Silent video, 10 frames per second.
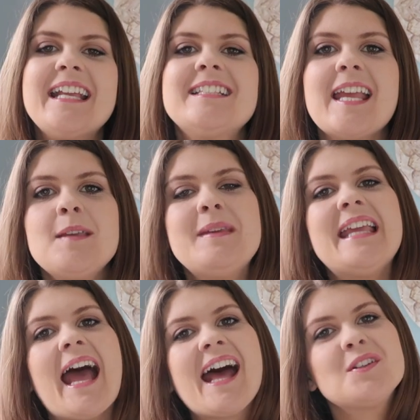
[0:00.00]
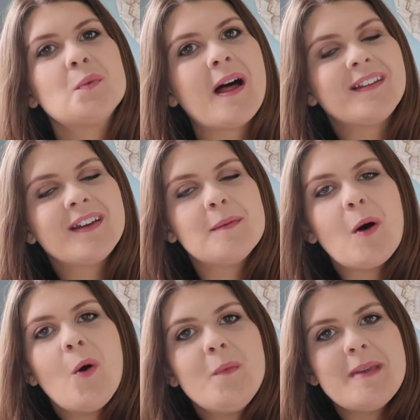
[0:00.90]
it's Amy and welcome,
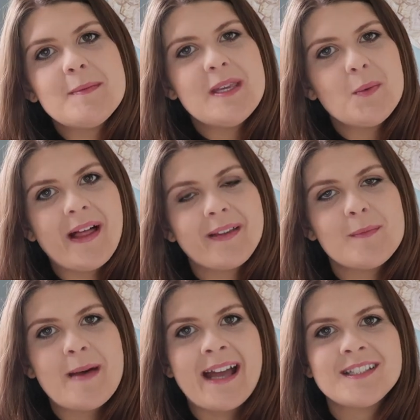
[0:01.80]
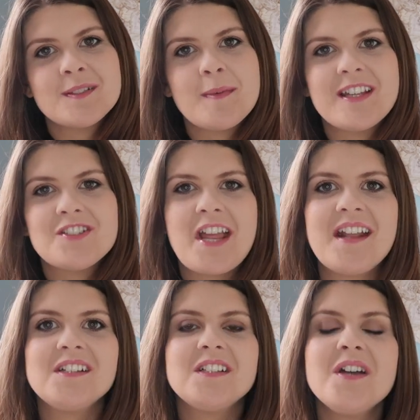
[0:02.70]
or maybe welcome back to my
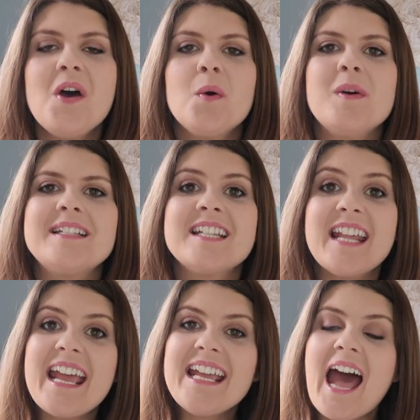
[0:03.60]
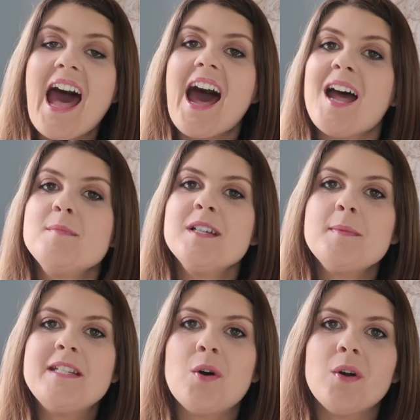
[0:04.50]
channel, where today I'm going to
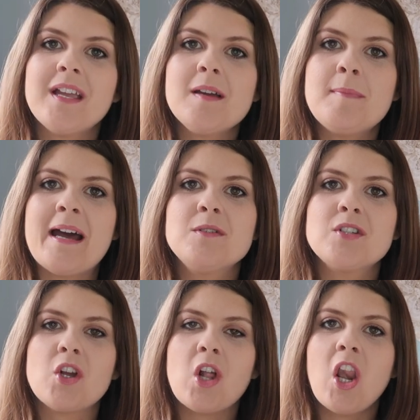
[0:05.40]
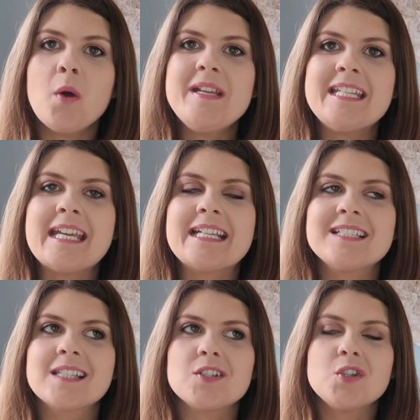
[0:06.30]
be talking about Chloe
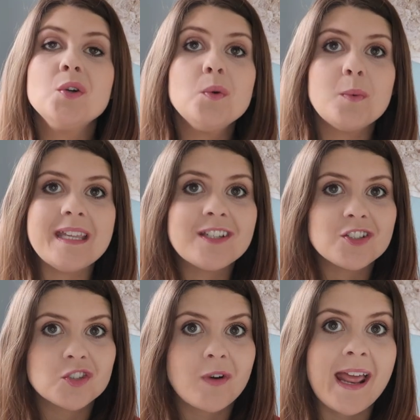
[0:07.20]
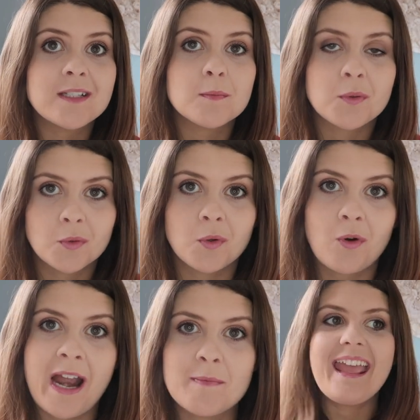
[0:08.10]
Ting's two-week shred
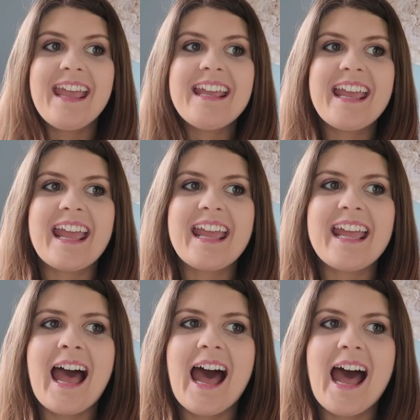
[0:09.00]
program, aka